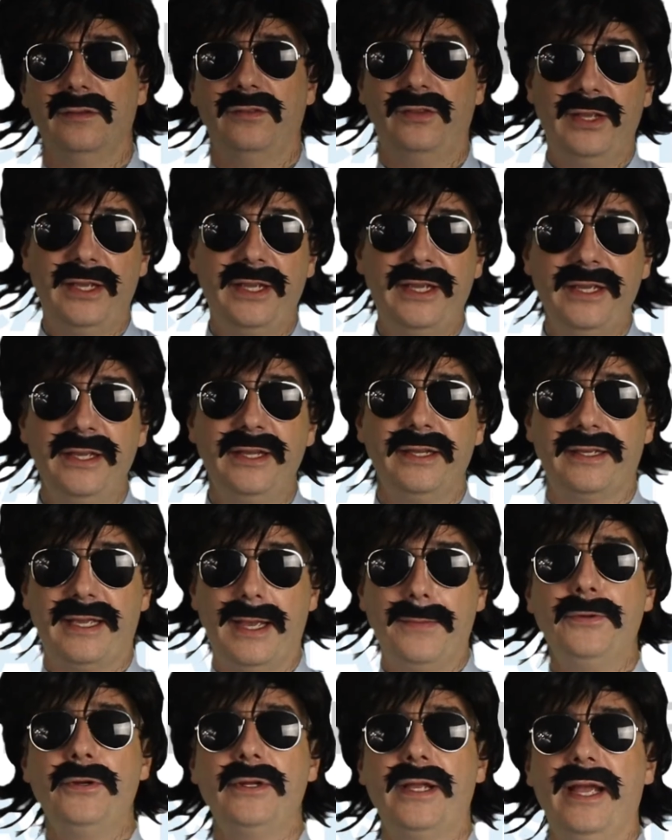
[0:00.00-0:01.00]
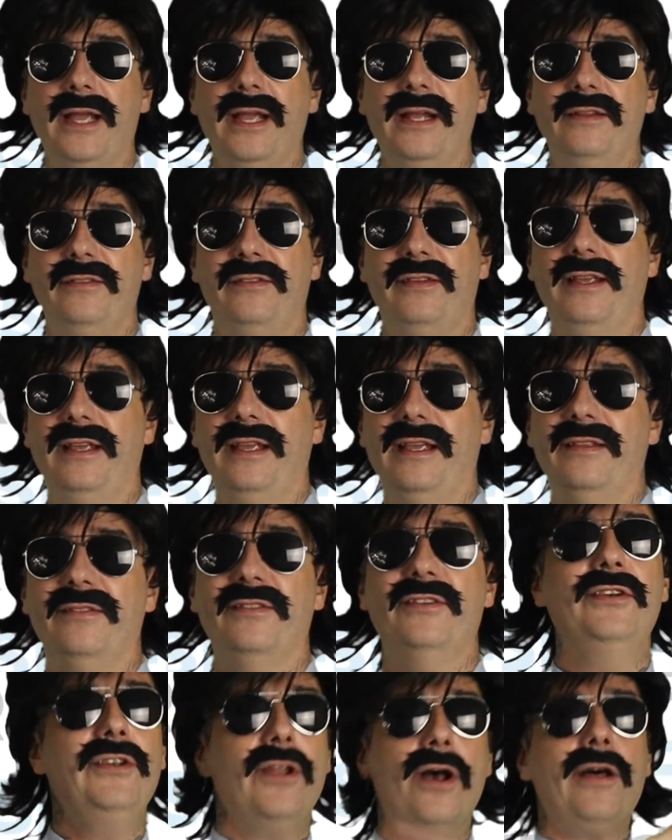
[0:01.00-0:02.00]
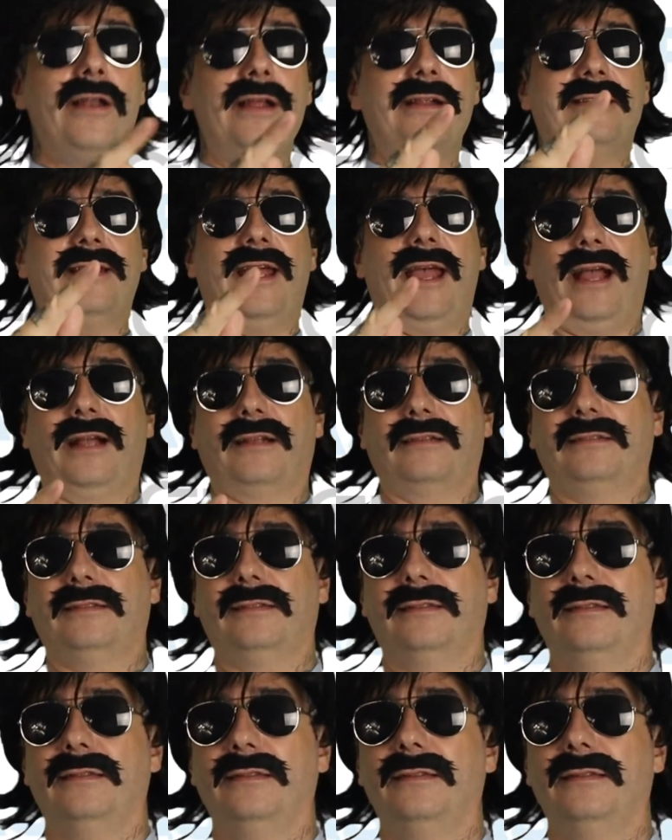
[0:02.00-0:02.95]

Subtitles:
See, capital gains is not a tax.